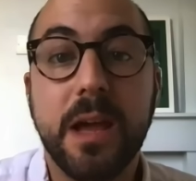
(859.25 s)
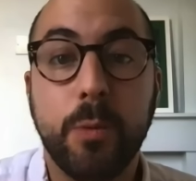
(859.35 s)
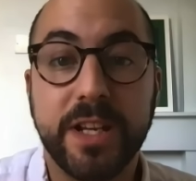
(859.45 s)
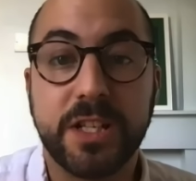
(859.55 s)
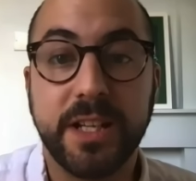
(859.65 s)

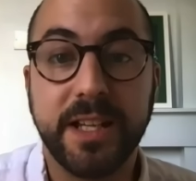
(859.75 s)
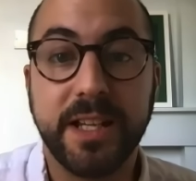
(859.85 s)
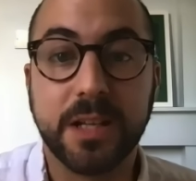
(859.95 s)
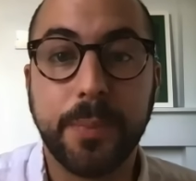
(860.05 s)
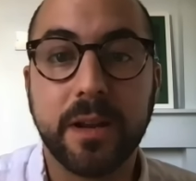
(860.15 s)
which
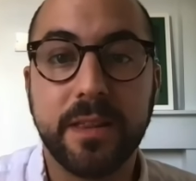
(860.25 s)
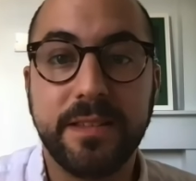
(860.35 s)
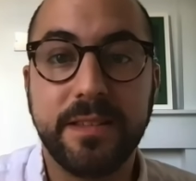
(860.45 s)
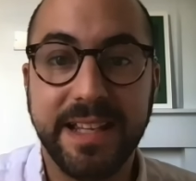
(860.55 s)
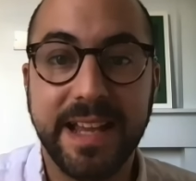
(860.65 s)
is a part of the
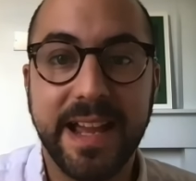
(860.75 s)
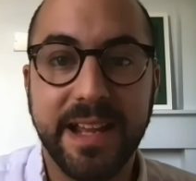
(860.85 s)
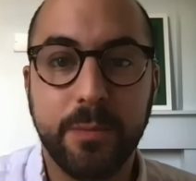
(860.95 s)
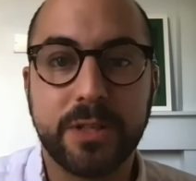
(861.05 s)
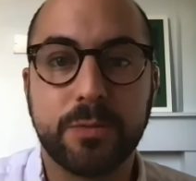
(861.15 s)
DEA,
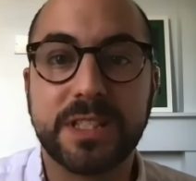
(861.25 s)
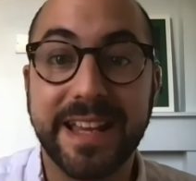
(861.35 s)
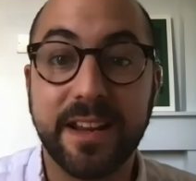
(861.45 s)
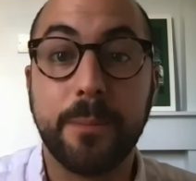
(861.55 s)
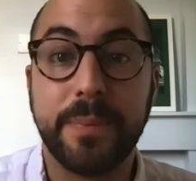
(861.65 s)
which was
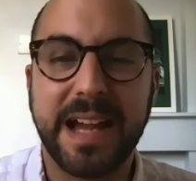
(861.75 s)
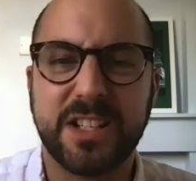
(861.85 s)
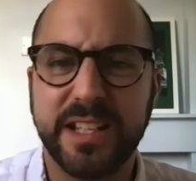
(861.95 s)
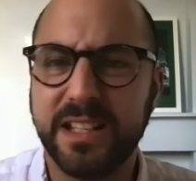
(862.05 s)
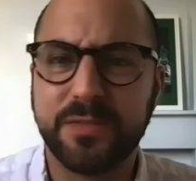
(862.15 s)
set up
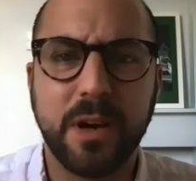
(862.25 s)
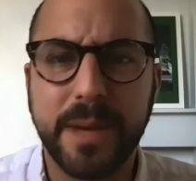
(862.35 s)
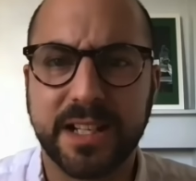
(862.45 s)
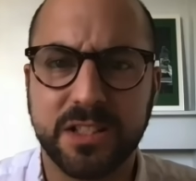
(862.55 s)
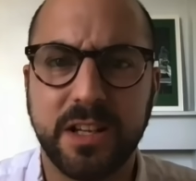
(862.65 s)
actually as far
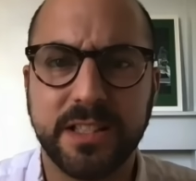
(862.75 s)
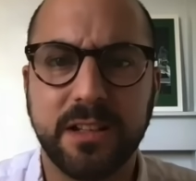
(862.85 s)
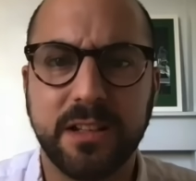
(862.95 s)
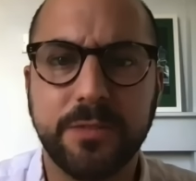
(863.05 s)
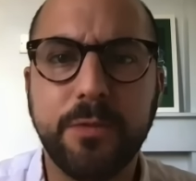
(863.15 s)
back as
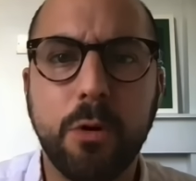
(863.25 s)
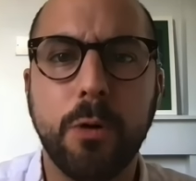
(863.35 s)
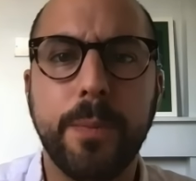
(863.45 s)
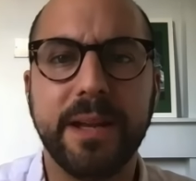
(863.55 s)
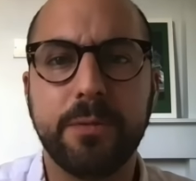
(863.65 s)

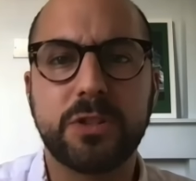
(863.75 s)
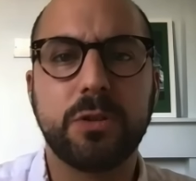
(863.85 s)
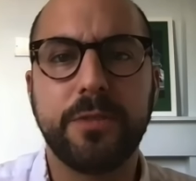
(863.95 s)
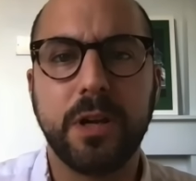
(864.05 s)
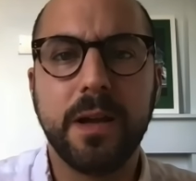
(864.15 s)
1994, but it was
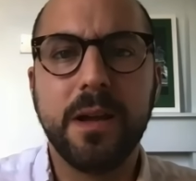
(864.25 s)
sort of a